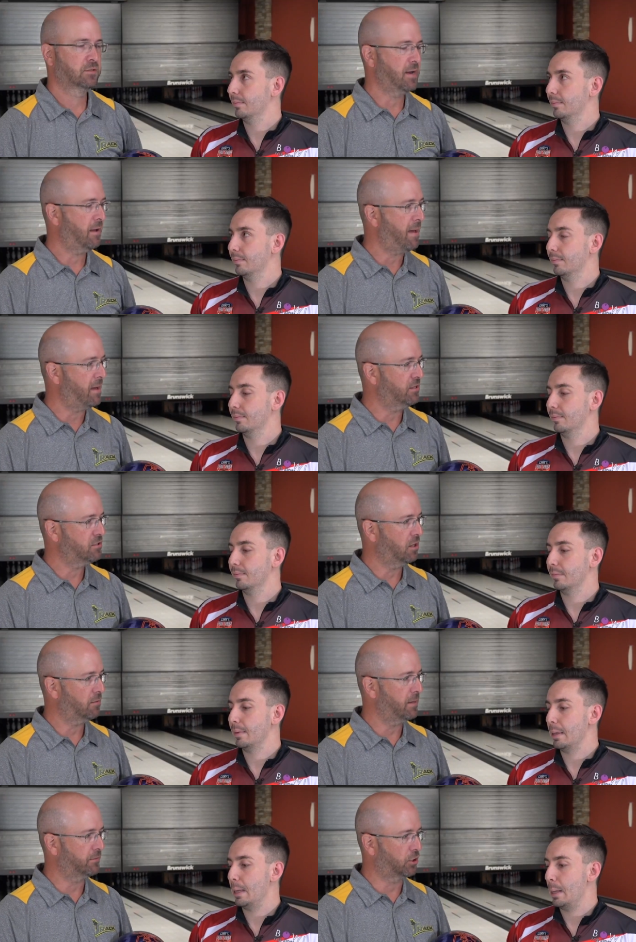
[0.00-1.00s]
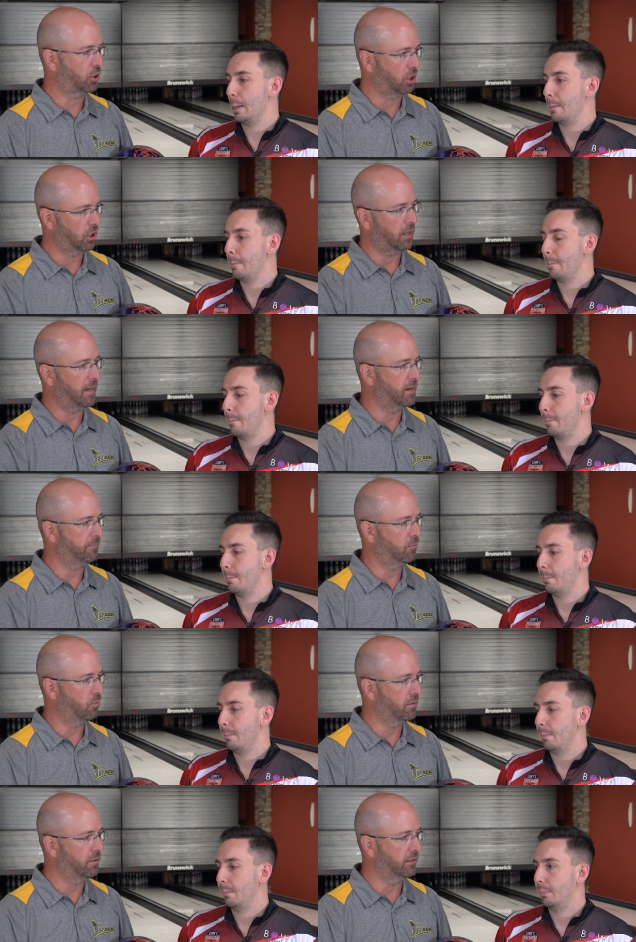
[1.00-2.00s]
Speaker 1: So now, Matt, let's talk about the current lineup
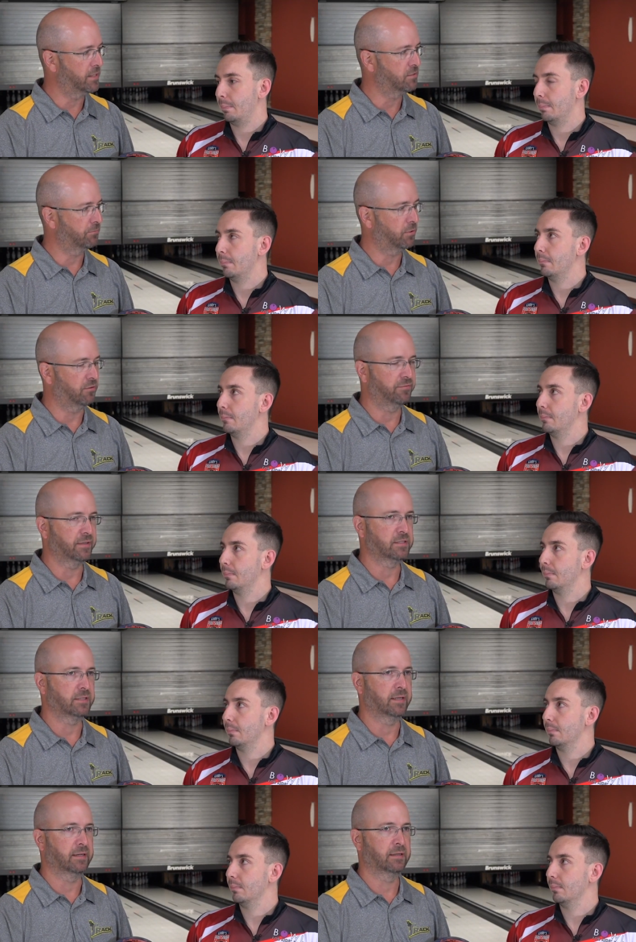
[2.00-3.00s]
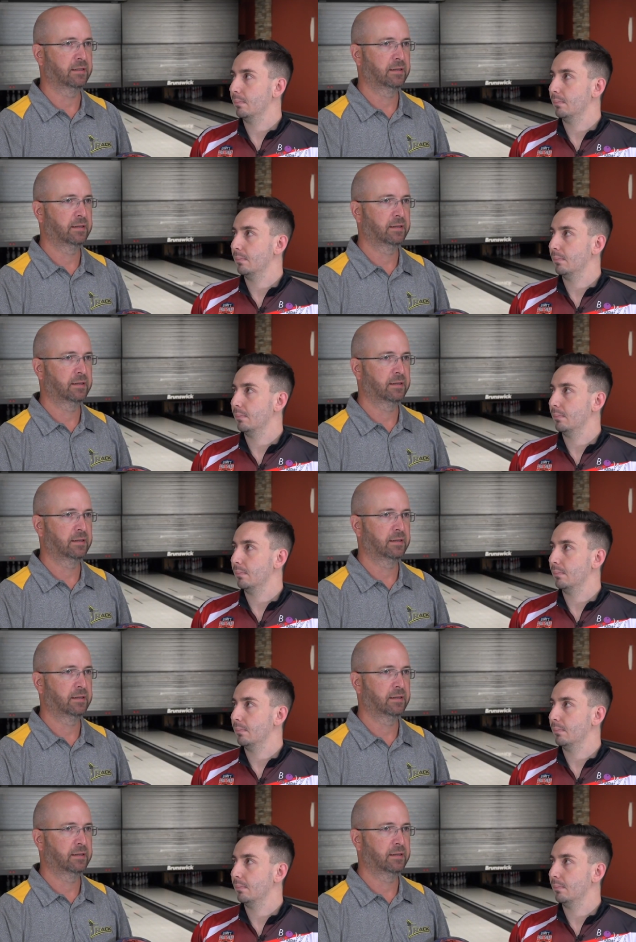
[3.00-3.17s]
and where the Legion Pearl fits in.